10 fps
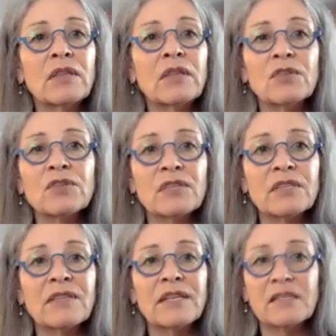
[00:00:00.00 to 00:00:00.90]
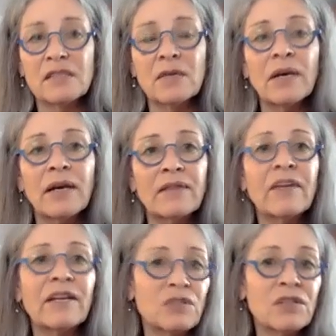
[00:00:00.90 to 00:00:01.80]
and those sorts of things. So I
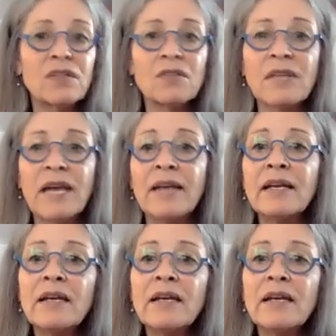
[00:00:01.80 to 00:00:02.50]
invite you to do that.